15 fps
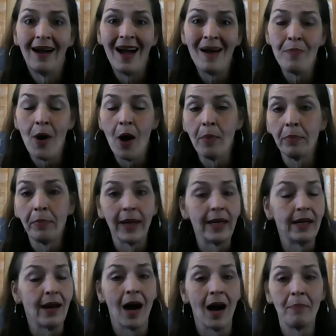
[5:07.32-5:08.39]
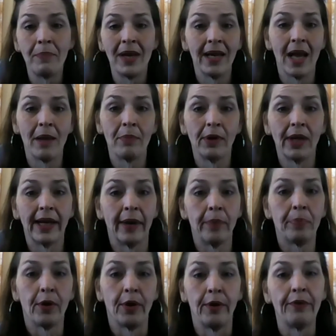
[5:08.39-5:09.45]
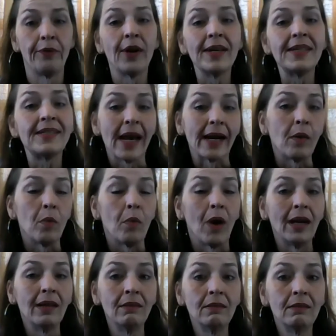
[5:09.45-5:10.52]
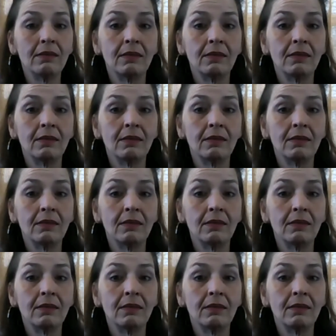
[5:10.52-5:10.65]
and probably not being able to get approved for a second one,